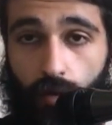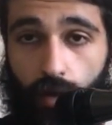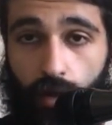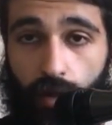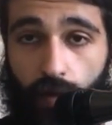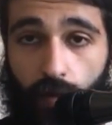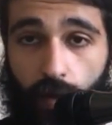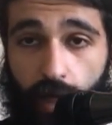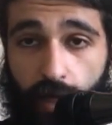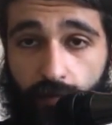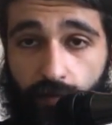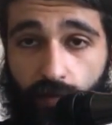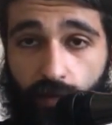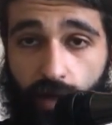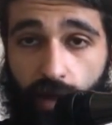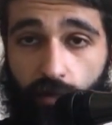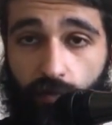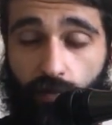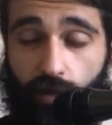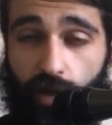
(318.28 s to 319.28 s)
Alright, now
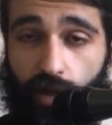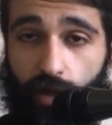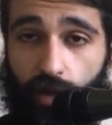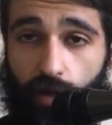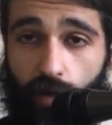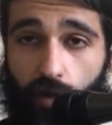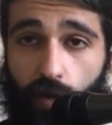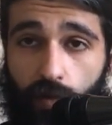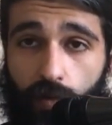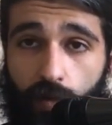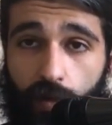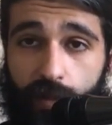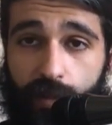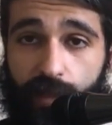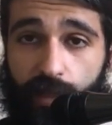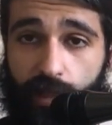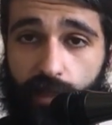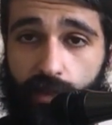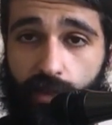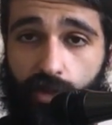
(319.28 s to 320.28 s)
after that, we're gonna go to the
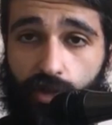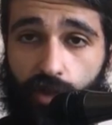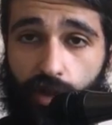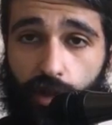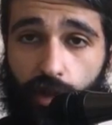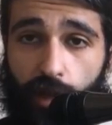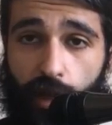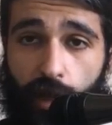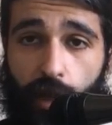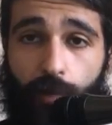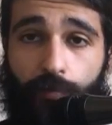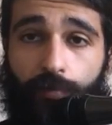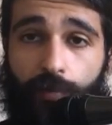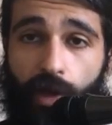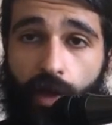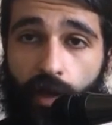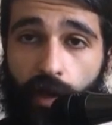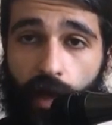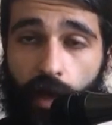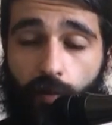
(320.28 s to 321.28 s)
second string now,
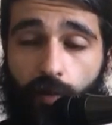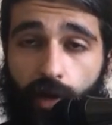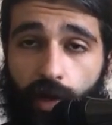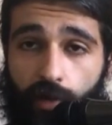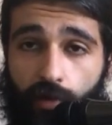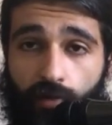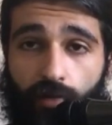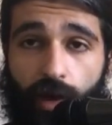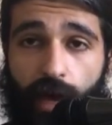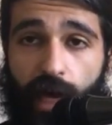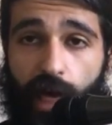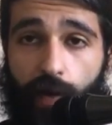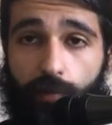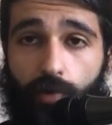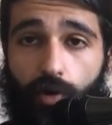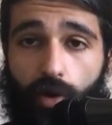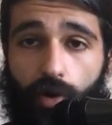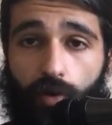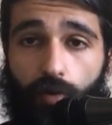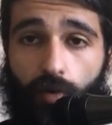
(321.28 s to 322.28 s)
and we're gonna do a
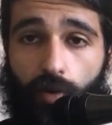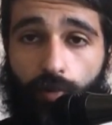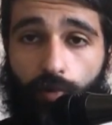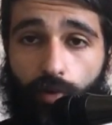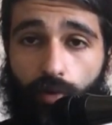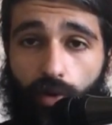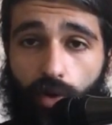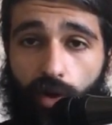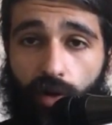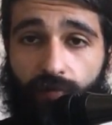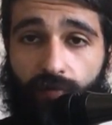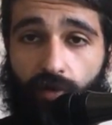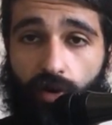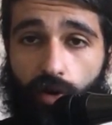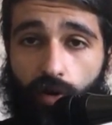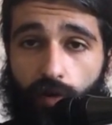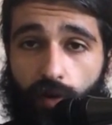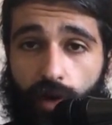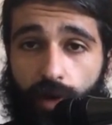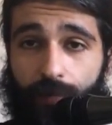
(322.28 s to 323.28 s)
hammer on to a pull off
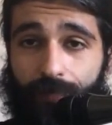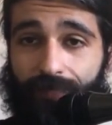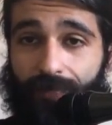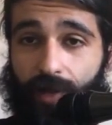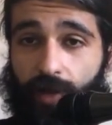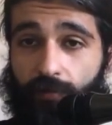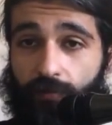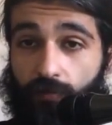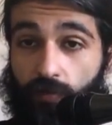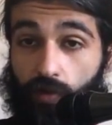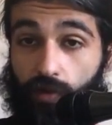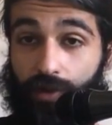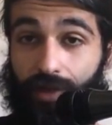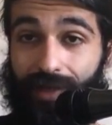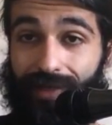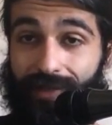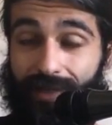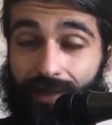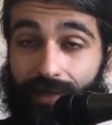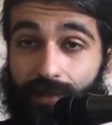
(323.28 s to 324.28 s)
going
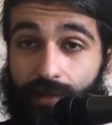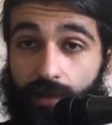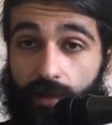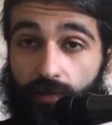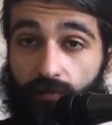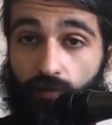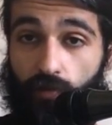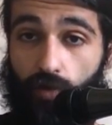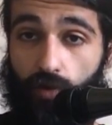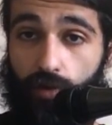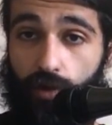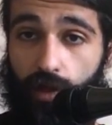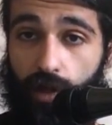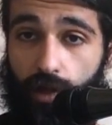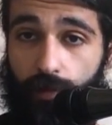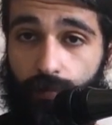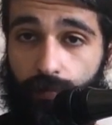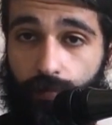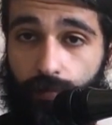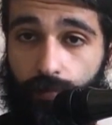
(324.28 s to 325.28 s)
14, 16,
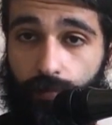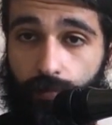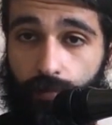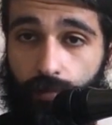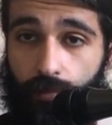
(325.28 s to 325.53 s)
14.